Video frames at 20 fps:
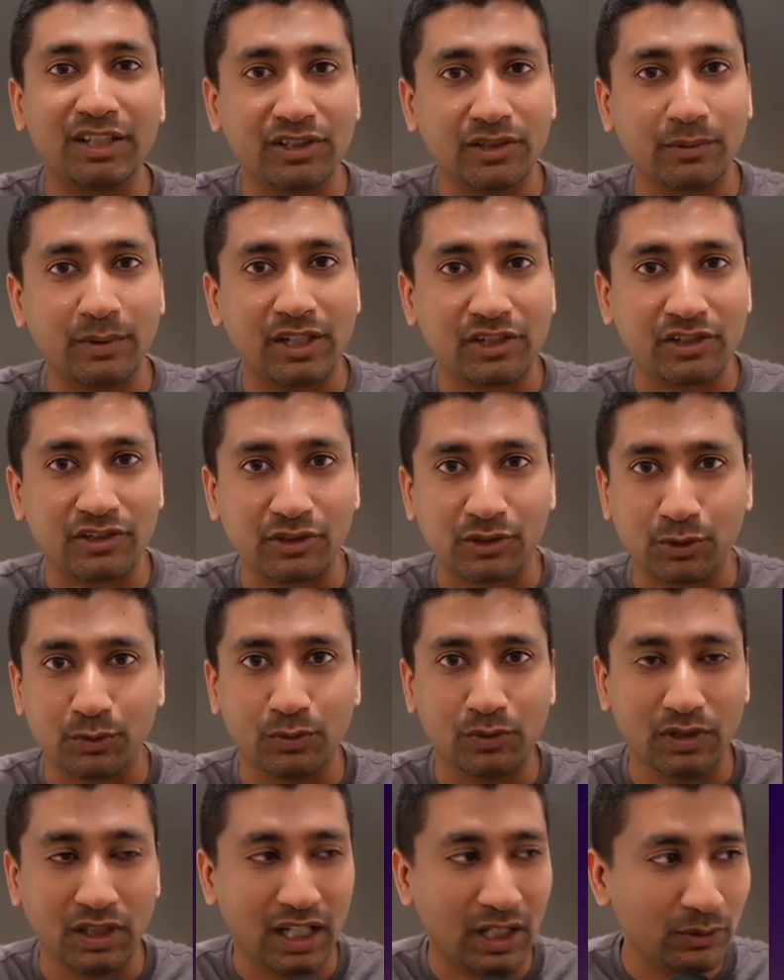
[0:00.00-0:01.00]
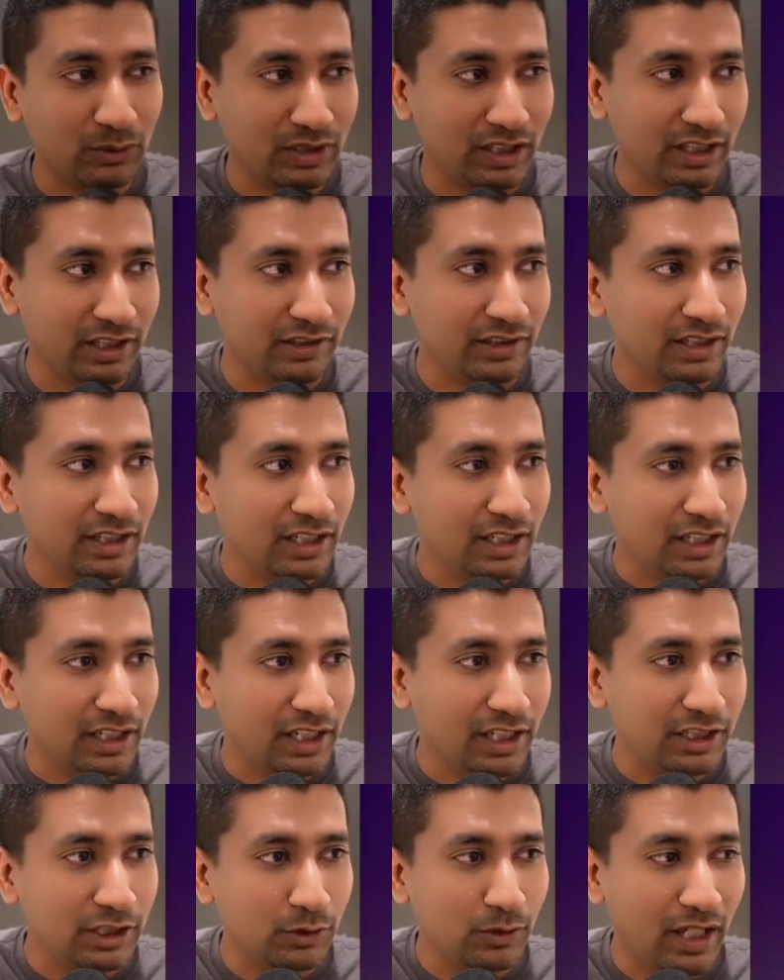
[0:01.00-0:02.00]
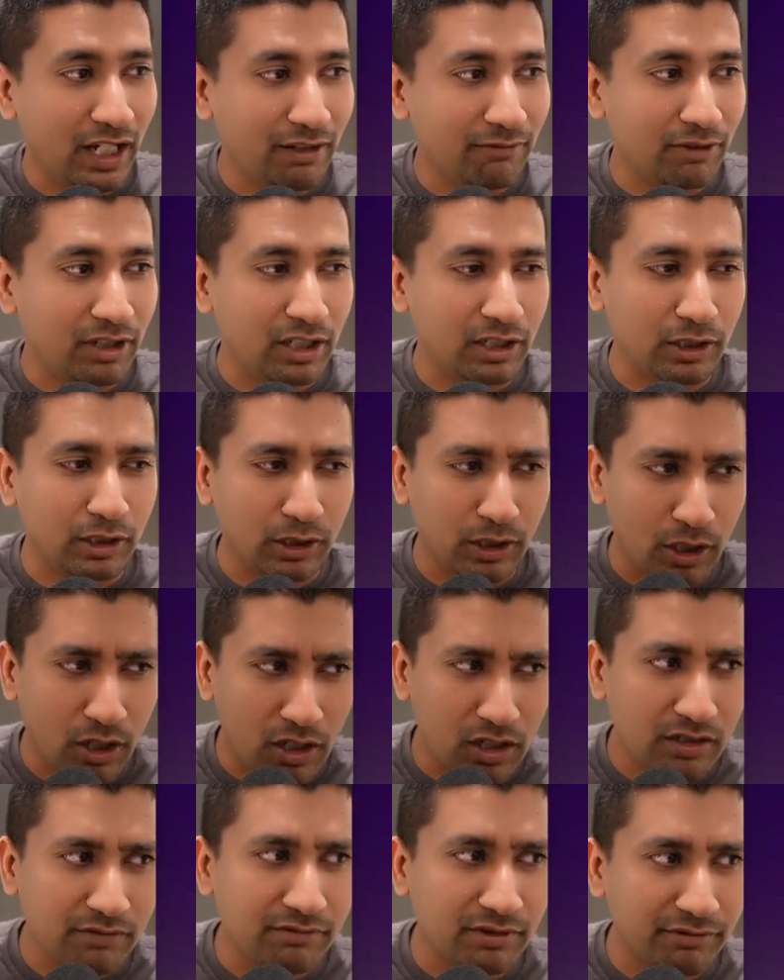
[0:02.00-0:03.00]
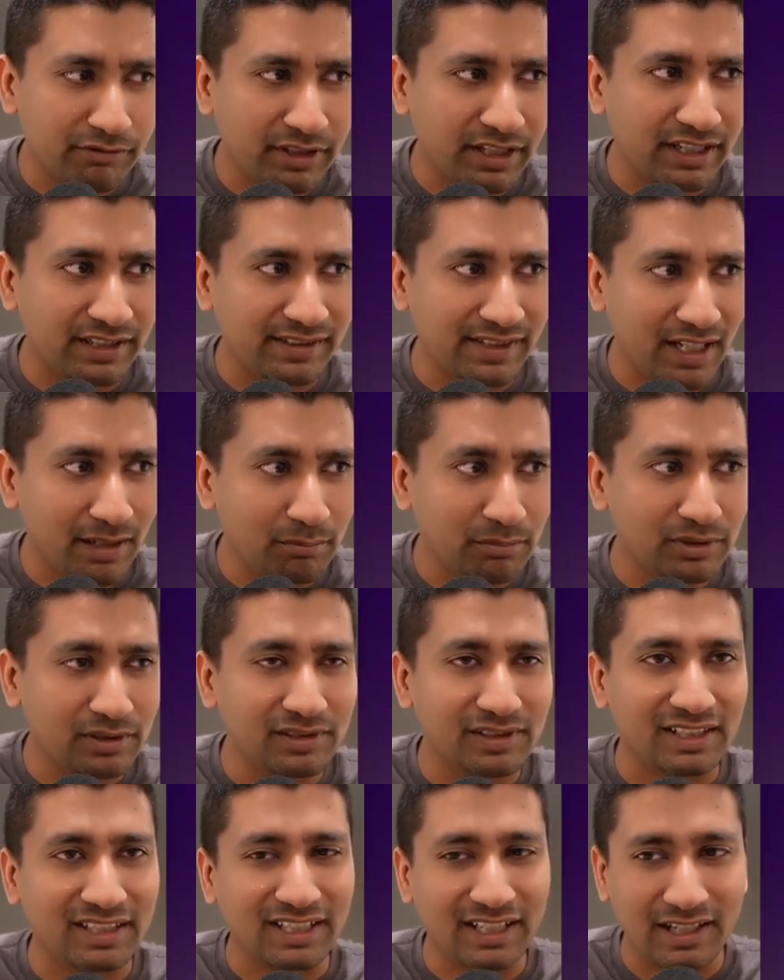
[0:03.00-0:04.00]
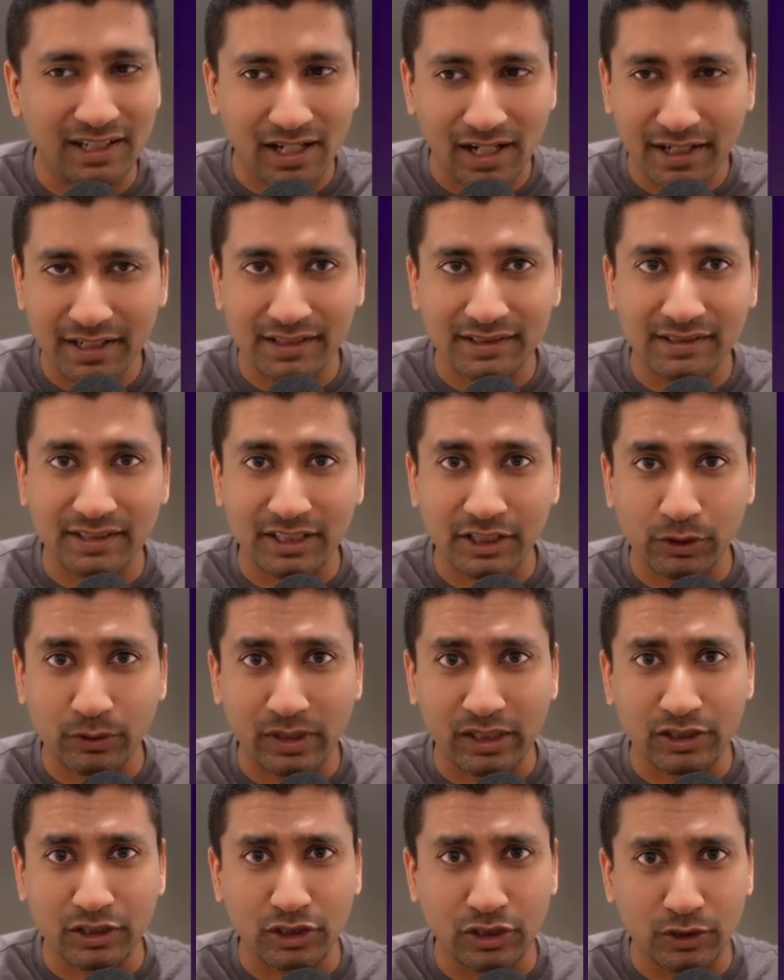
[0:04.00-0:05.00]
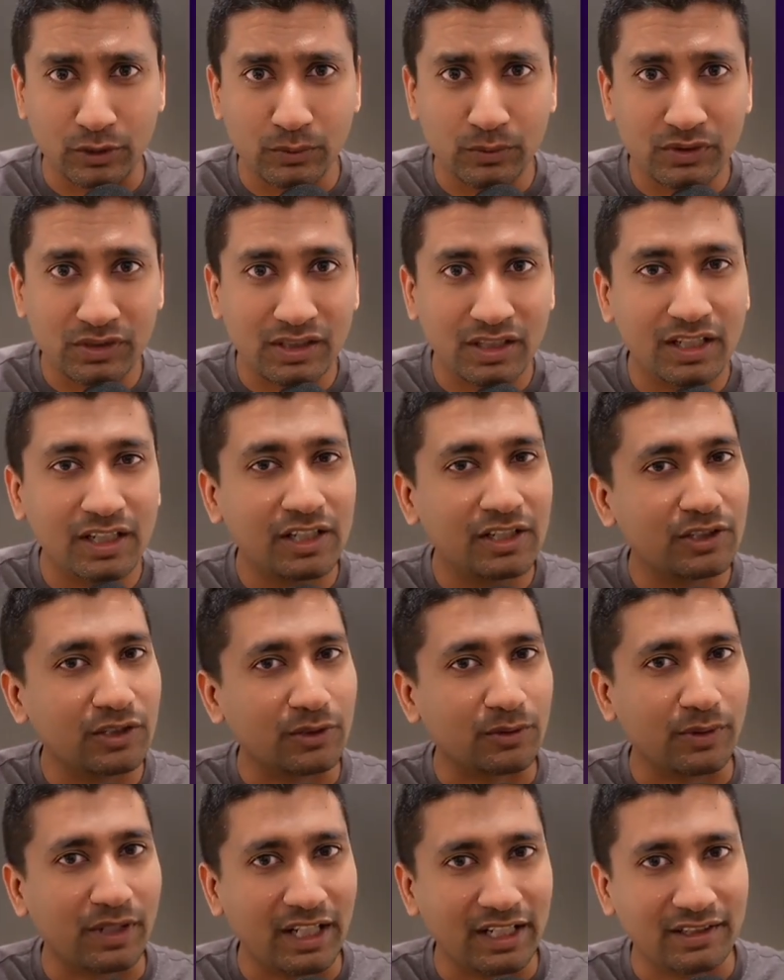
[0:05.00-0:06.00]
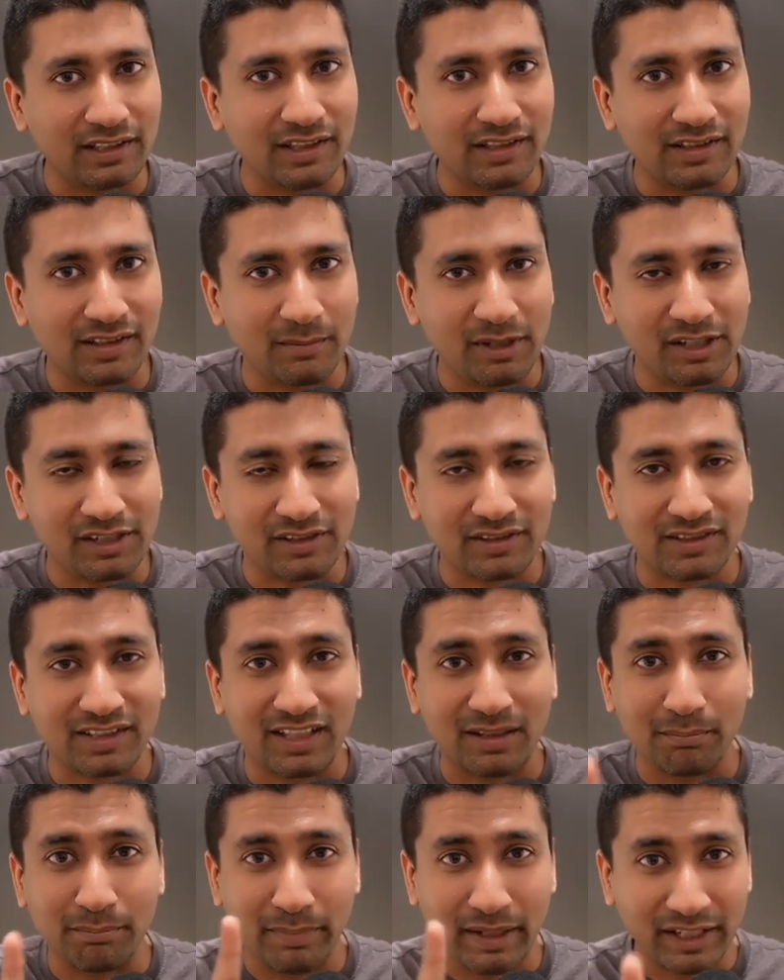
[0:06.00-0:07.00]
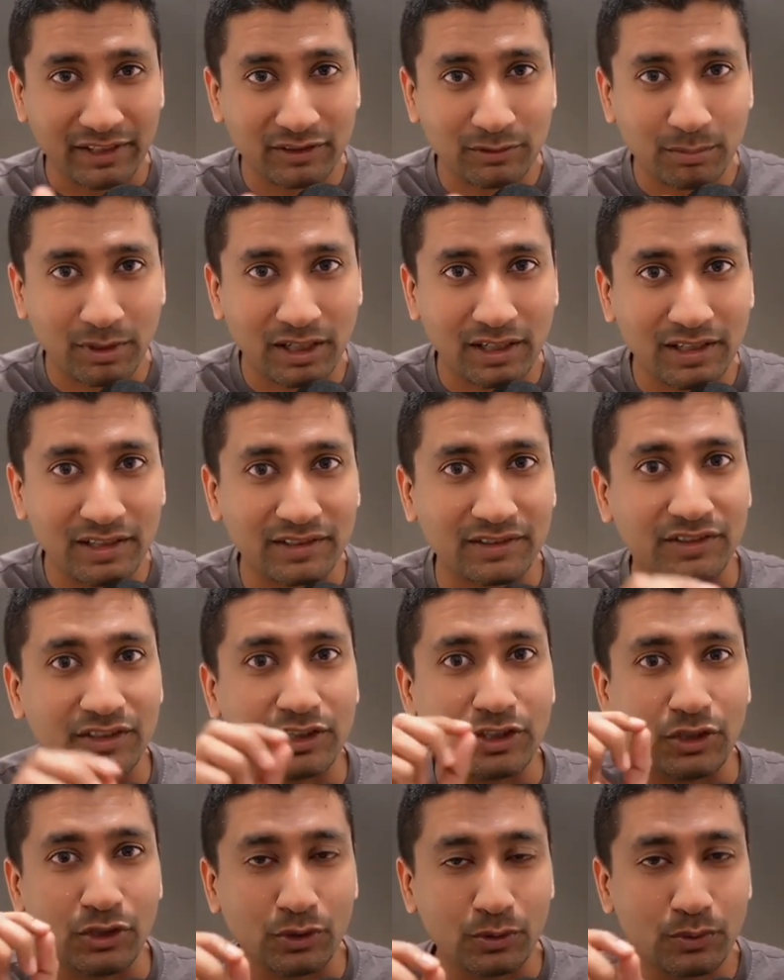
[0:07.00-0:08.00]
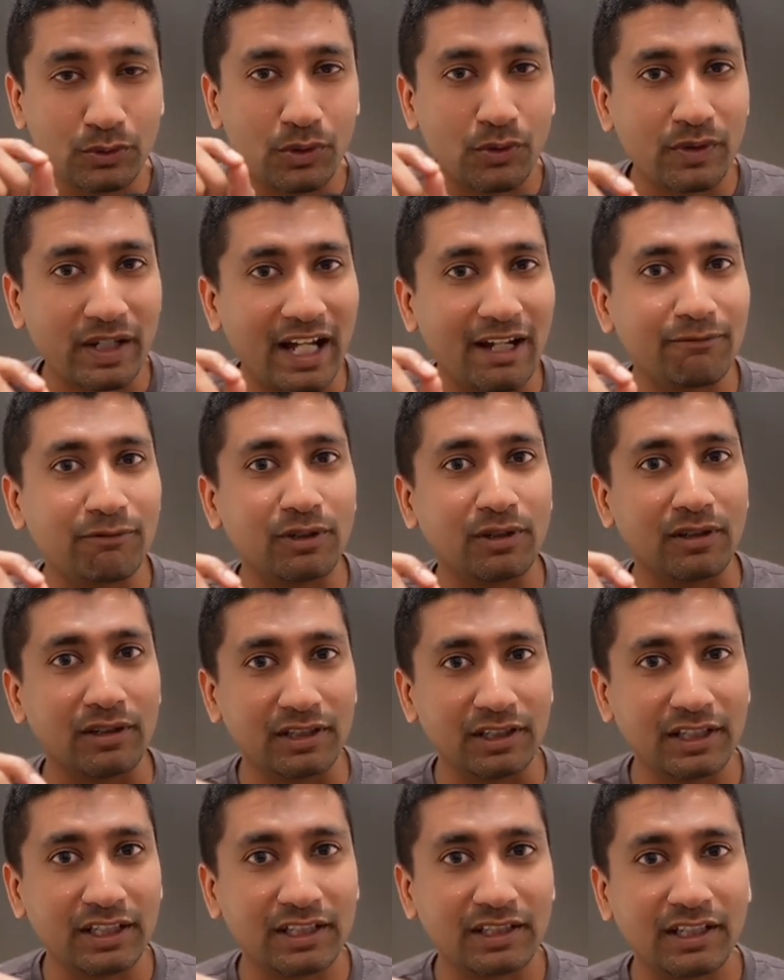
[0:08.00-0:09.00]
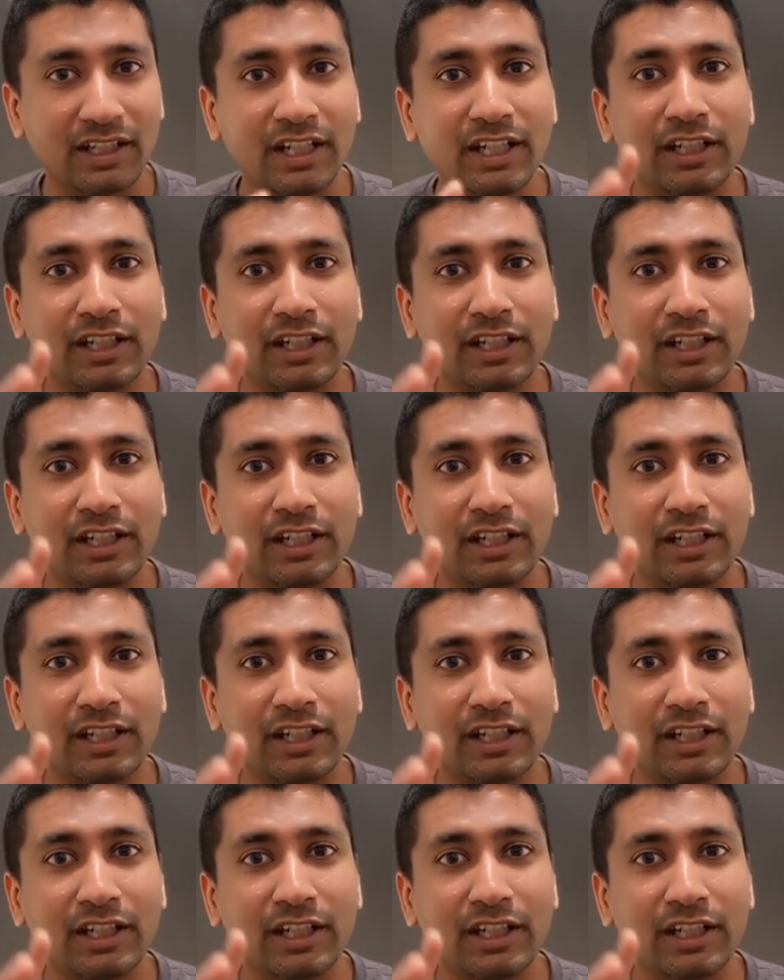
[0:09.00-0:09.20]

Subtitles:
generation tool out there, and you have a lot of different examples and guides that you can use to create these images. And the best part is you don't have to learn it.